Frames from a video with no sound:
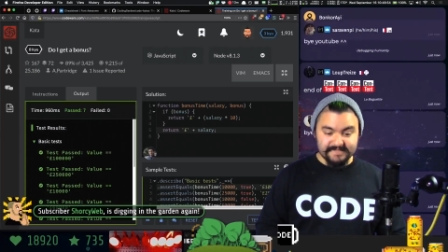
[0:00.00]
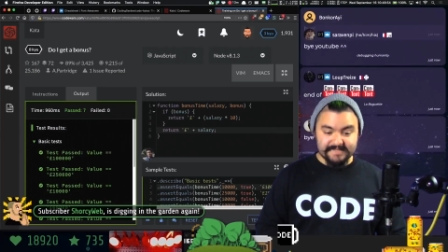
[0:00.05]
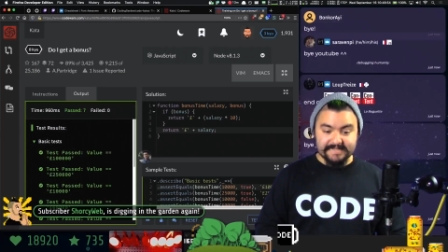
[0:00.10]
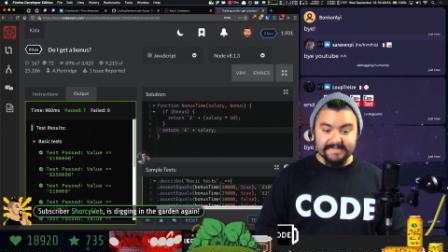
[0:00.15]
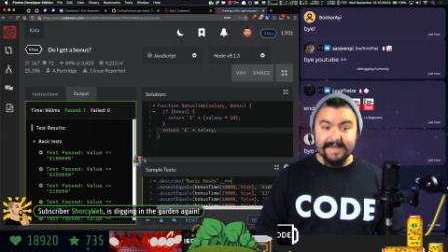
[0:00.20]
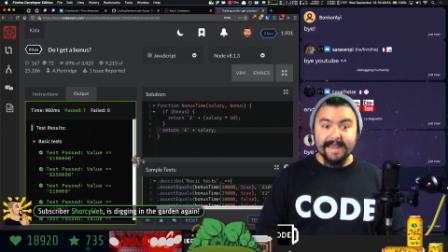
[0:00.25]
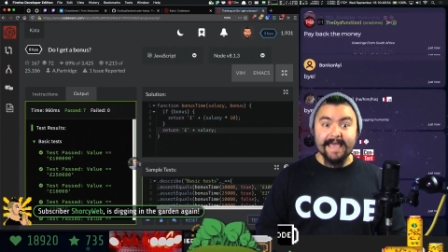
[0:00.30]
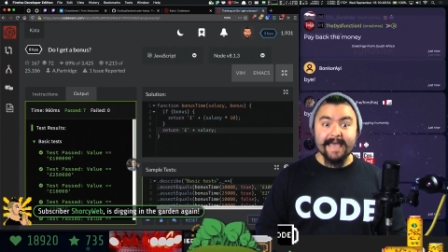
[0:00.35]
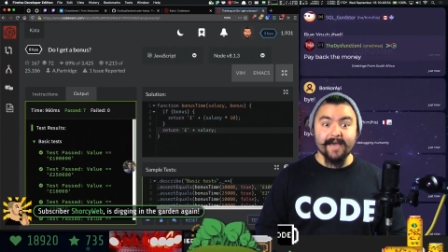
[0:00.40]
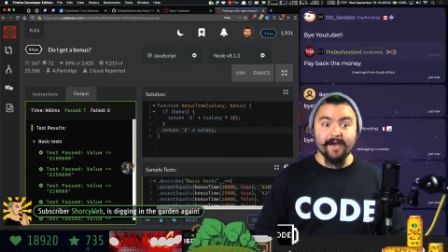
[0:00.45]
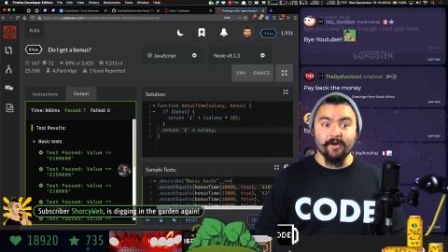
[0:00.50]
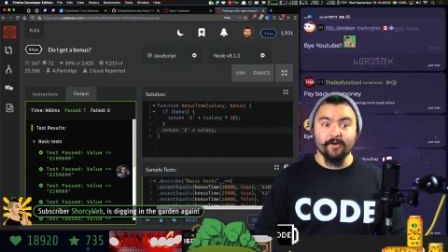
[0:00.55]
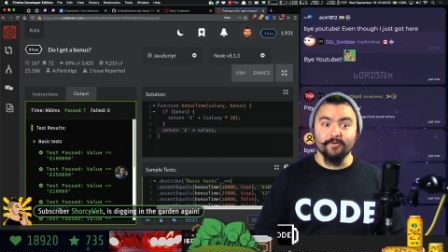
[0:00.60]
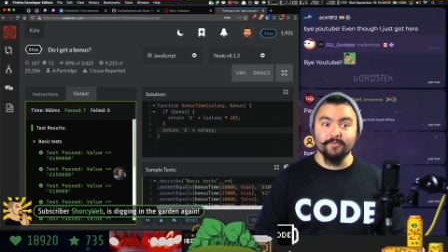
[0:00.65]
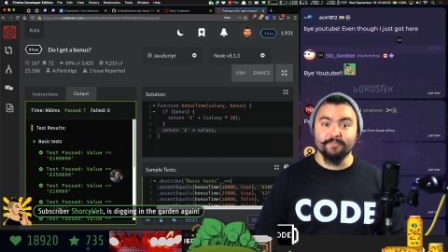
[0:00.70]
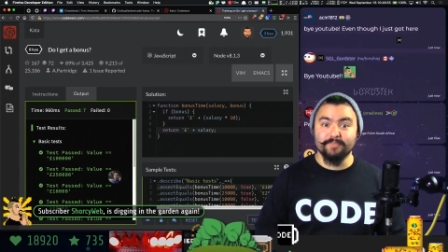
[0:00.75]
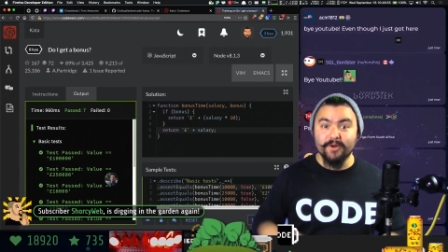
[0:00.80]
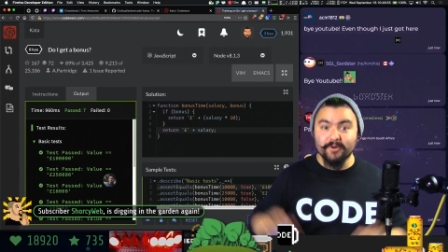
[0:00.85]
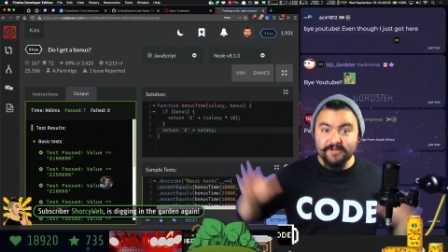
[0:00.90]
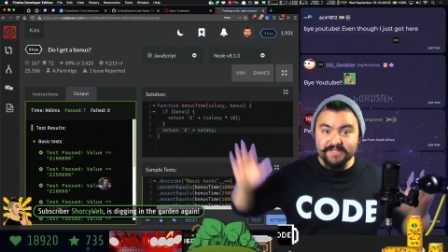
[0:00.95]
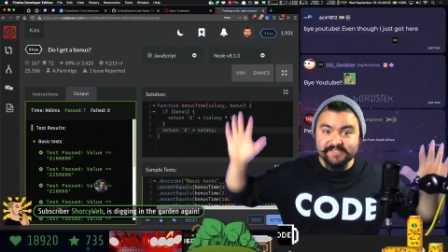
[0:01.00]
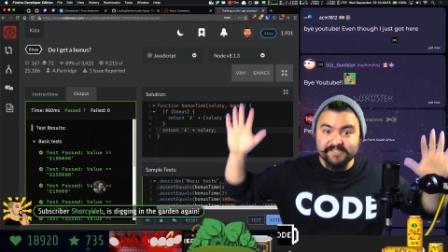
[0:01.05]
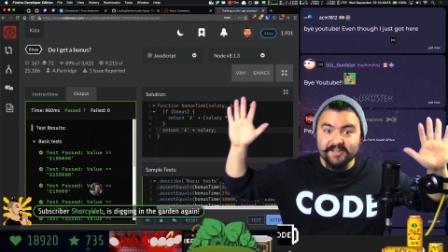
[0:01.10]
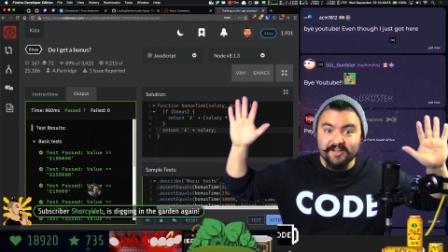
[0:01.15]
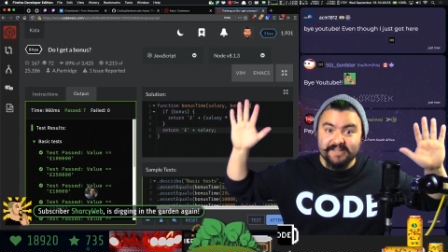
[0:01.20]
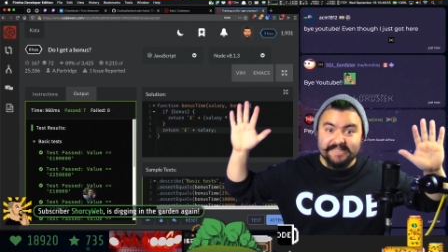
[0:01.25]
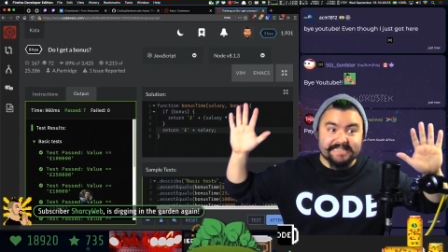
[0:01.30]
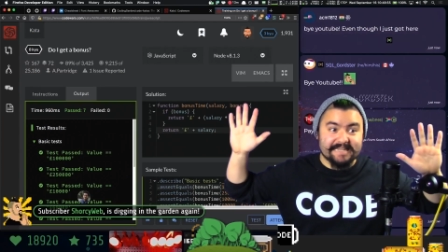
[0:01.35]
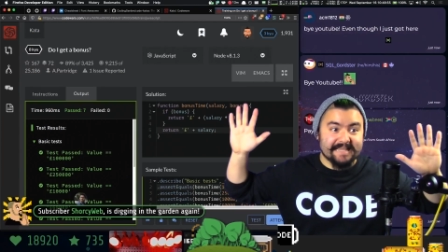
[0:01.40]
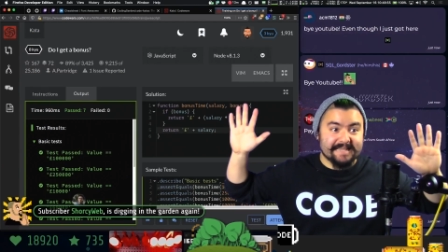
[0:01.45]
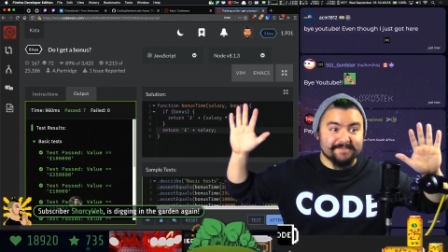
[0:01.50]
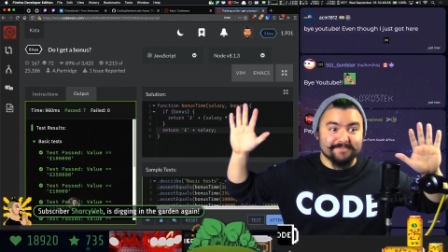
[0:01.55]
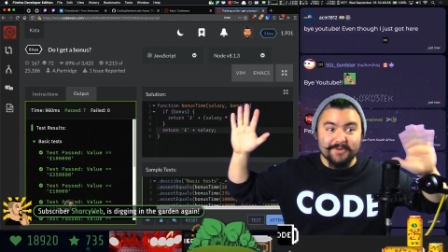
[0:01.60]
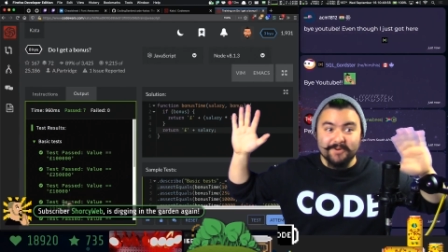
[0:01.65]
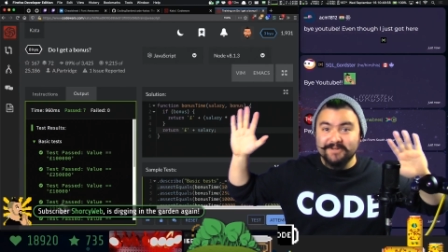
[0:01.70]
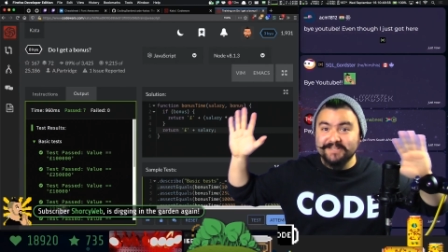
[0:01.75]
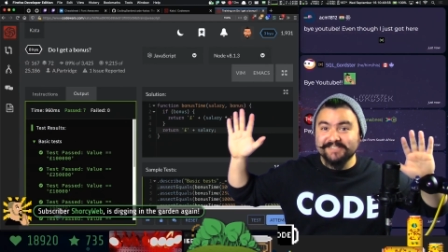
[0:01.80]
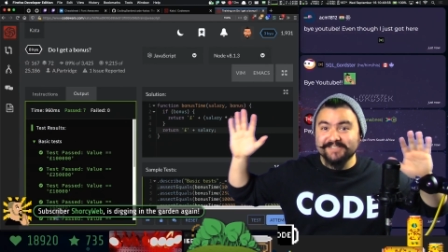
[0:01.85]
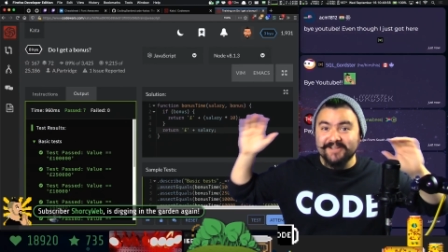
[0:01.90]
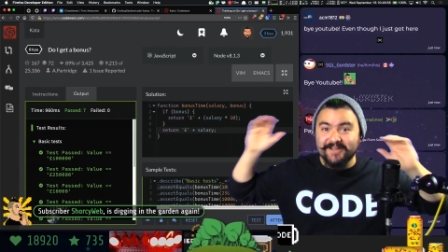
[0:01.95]
Now, bonus content,
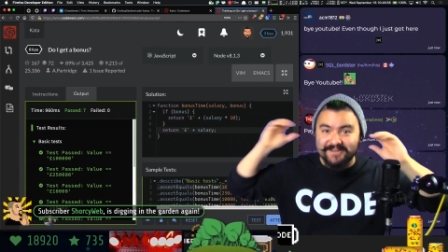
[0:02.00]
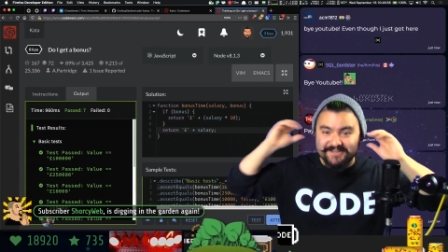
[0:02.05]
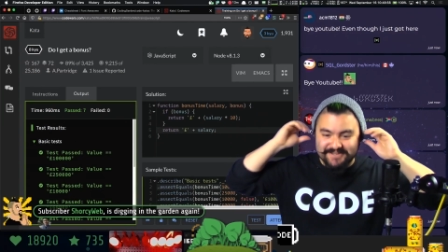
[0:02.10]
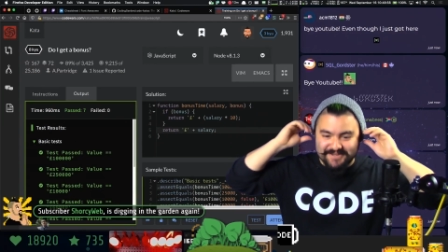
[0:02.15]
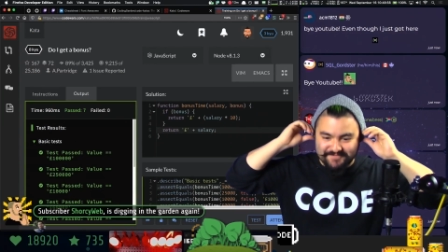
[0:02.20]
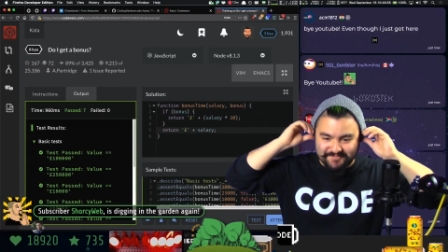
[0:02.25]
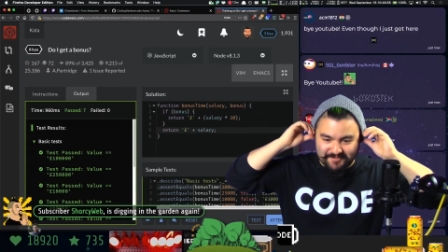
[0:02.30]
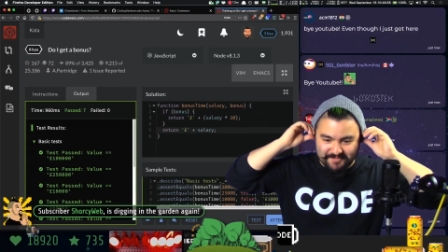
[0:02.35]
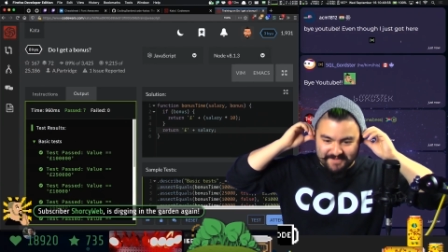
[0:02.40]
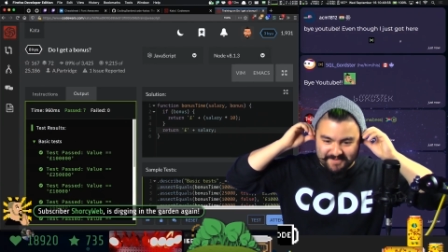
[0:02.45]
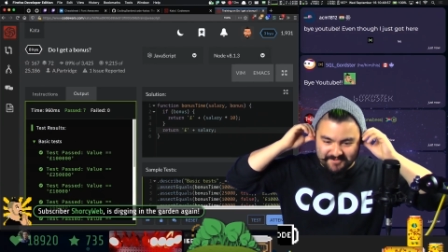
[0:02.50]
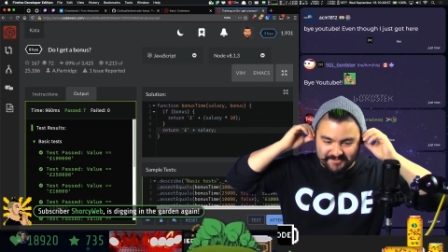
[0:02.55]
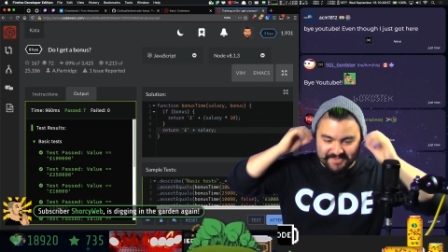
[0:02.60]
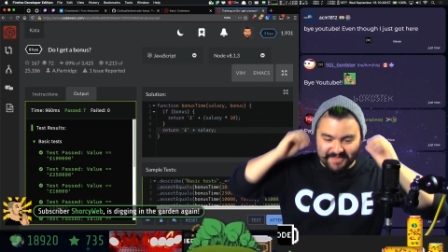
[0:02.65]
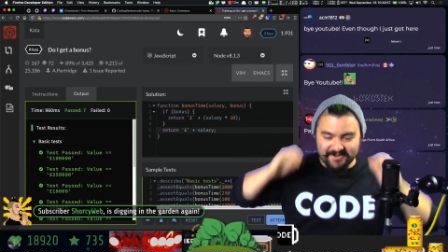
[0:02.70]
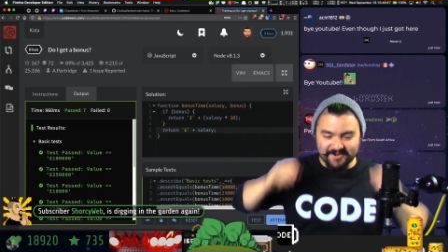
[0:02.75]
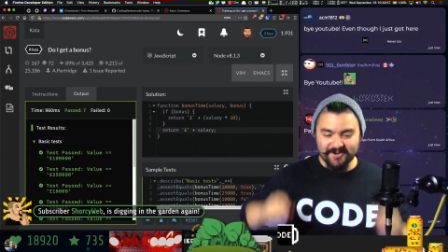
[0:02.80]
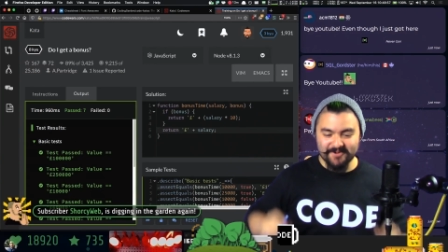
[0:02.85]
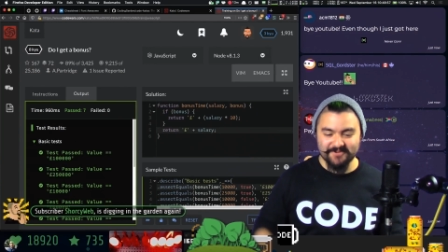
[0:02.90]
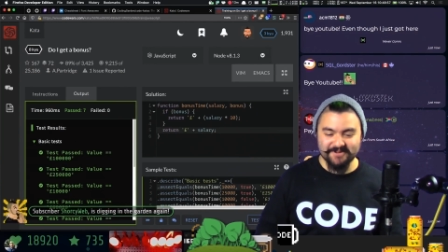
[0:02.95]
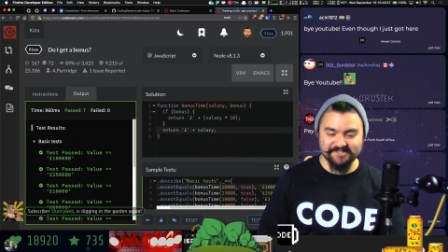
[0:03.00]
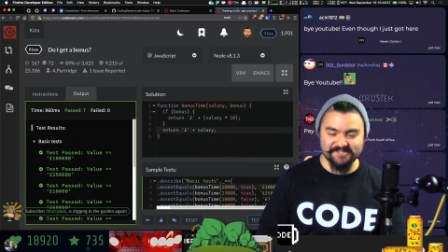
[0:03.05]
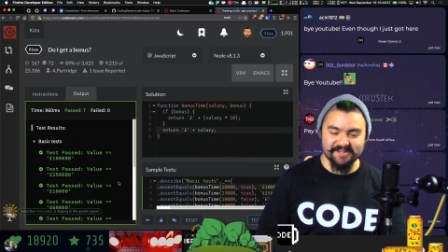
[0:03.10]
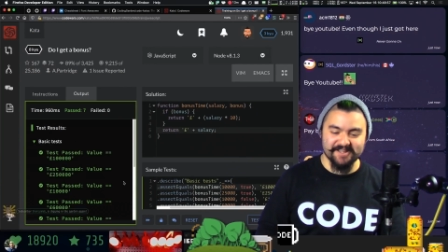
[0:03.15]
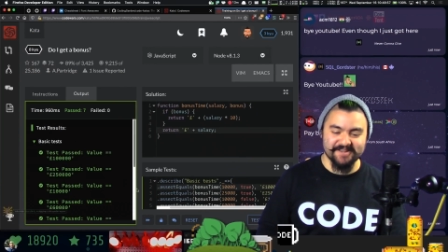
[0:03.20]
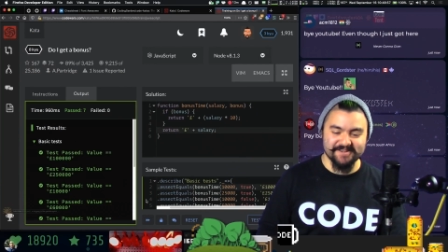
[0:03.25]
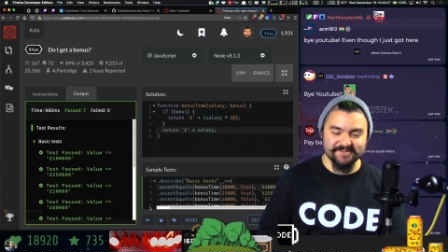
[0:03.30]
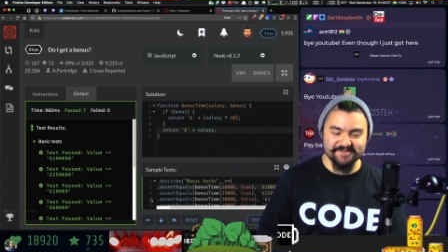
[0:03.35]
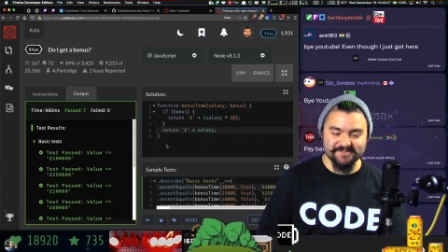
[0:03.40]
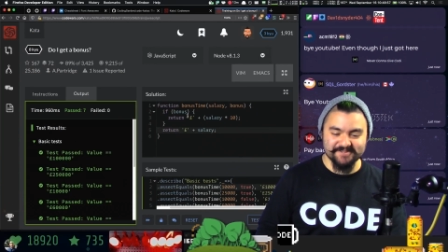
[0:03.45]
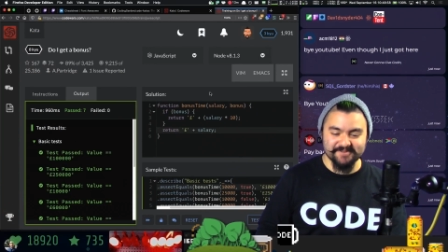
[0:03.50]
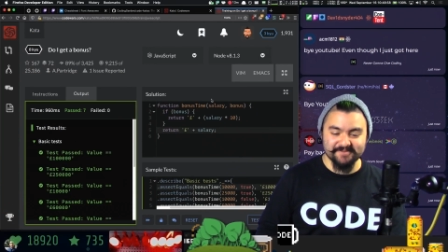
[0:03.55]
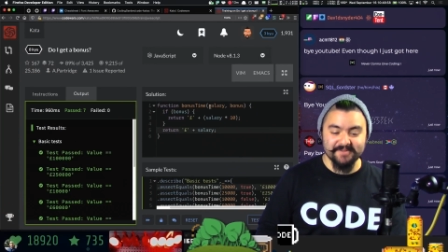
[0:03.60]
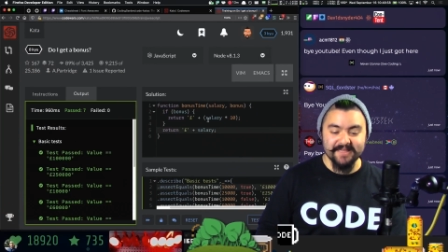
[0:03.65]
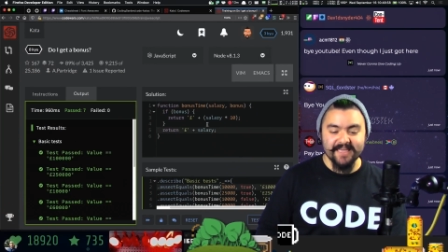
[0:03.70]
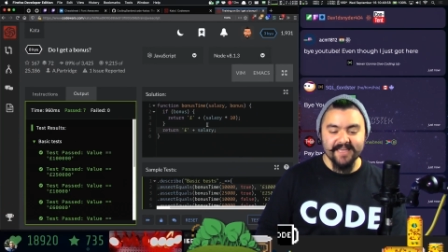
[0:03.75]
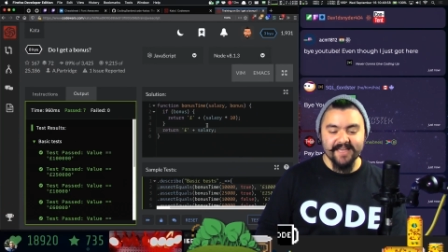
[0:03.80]
bonus content for people that aren't watching on YouTube.